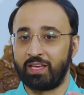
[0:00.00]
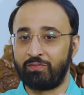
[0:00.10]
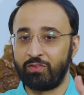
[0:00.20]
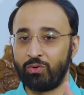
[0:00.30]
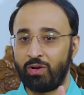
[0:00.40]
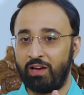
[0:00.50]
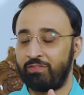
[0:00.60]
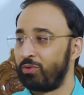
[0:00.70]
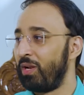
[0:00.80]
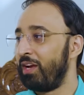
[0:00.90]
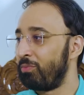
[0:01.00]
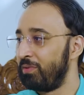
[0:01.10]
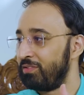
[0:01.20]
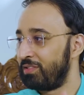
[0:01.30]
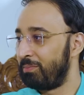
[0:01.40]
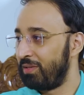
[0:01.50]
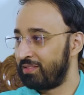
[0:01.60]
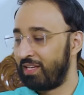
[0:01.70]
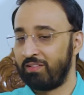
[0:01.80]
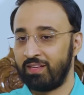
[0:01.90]
if you have 2 lakh rupees of
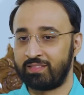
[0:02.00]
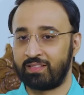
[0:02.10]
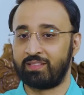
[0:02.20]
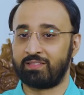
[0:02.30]
surplus savings,